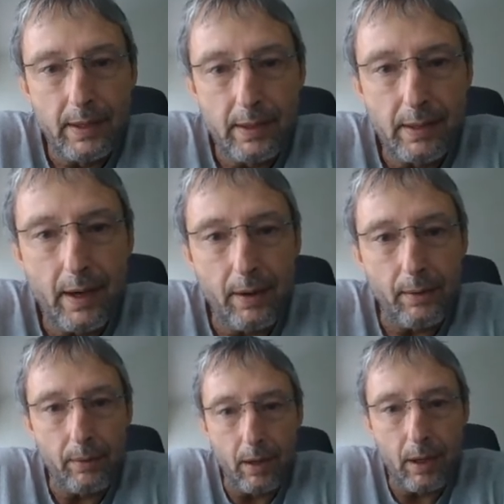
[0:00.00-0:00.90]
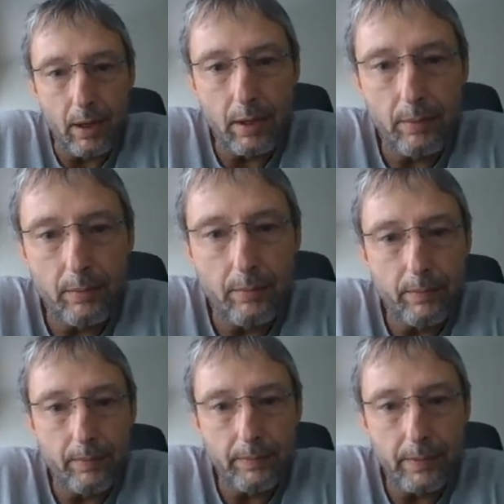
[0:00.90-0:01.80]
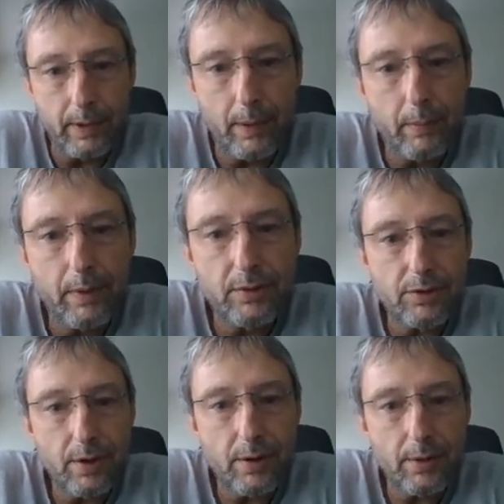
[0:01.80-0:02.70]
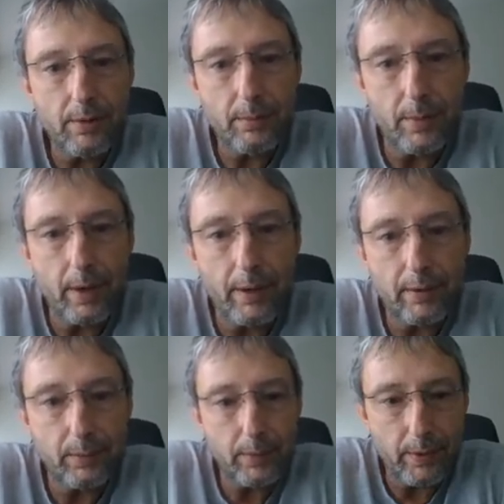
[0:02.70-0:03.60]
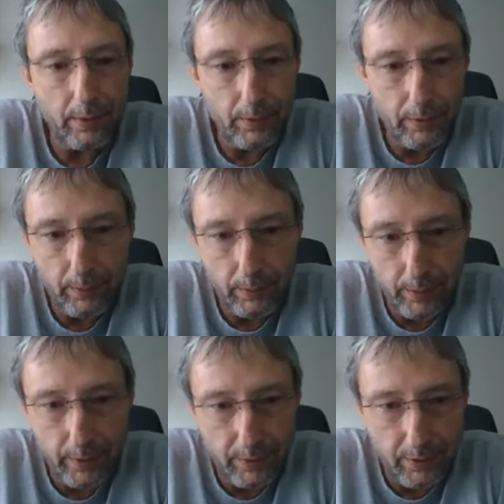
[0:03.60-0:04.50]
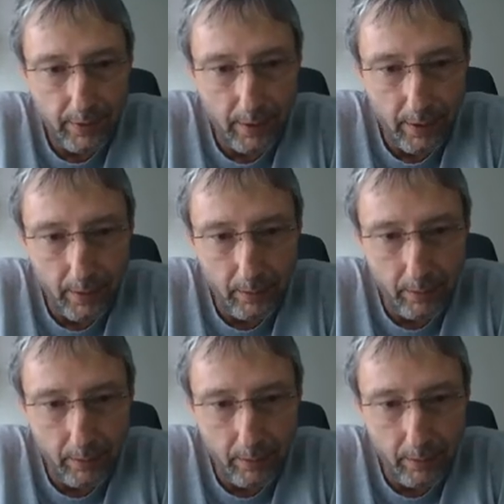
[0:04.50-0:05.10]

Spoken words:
Now, let me share my experience with Bridgecom,